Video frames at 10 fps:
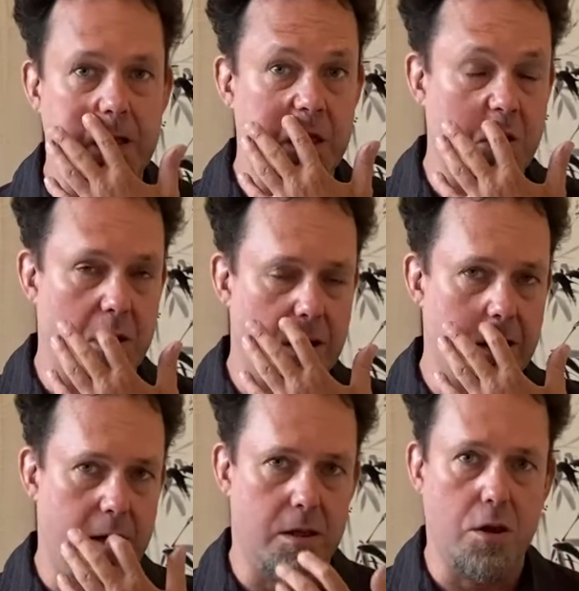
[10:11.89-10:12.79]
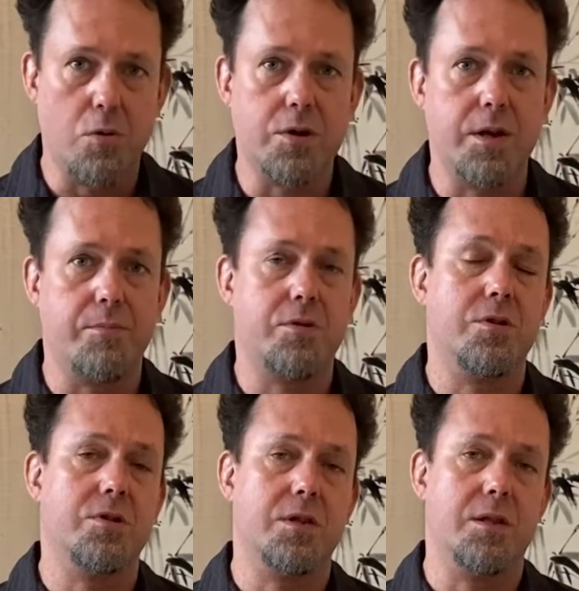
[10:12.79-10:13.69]
lower
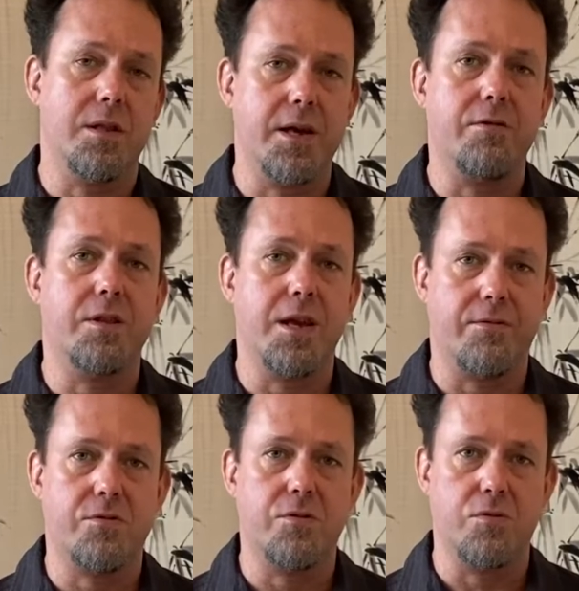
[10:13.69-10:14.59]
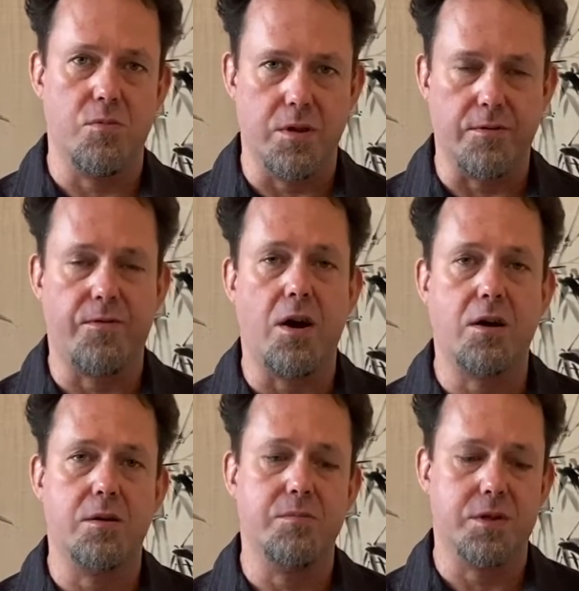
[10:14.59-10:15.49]
temperatures later in the afternoon when the fog
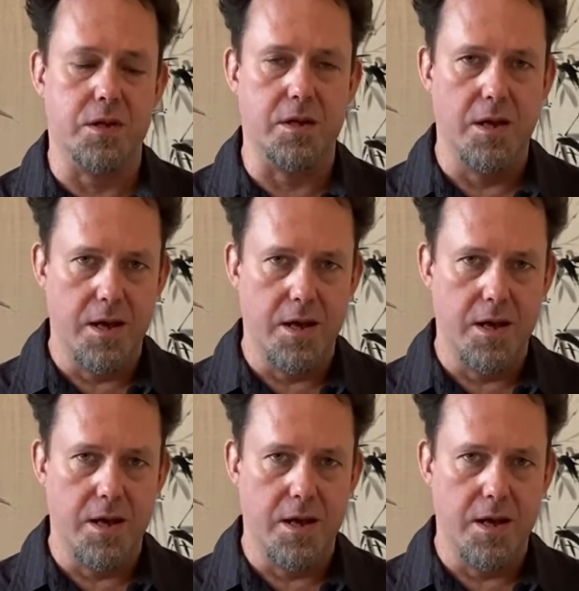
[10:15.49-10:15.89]
comes in,